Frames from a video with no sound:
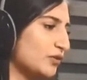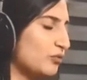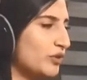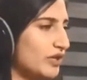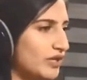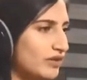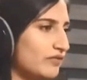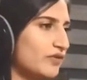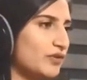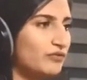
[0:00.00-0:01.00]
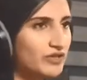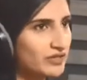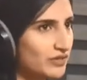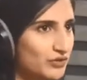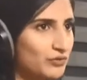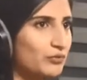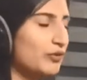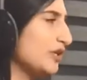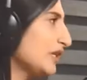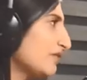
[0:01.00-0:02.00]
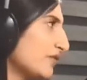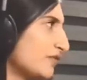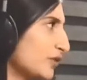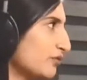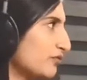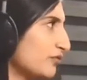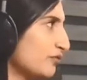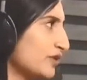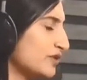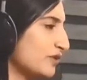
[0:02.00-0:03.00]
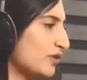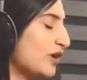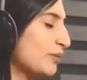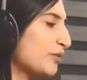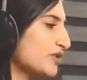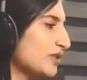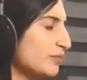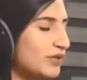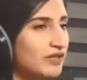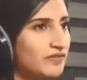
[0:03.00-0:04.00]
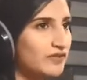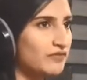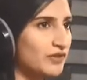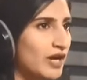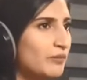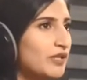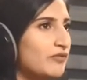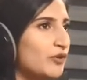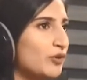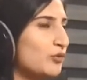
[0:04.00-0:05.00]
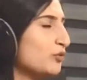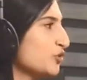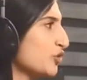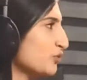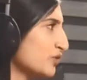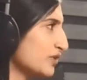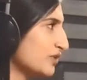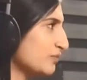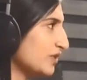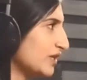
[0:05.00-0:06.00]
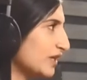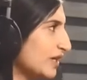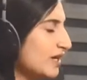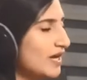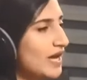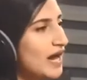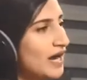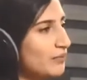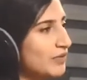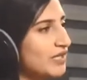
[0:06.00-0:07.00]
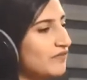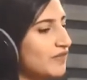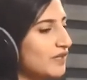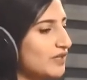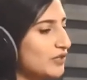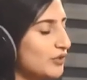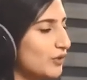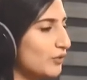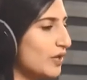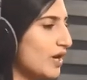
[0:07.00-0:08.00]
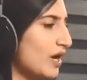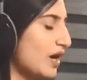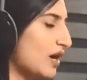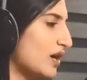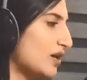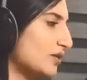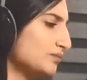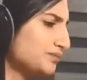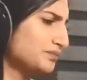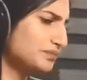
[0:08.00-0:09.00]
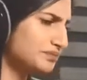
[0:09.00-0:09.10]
know, we're here for no reason at all and we're leaving for no reason. I personally believe different. I believe we're all chosen to be here. I believe that, you know,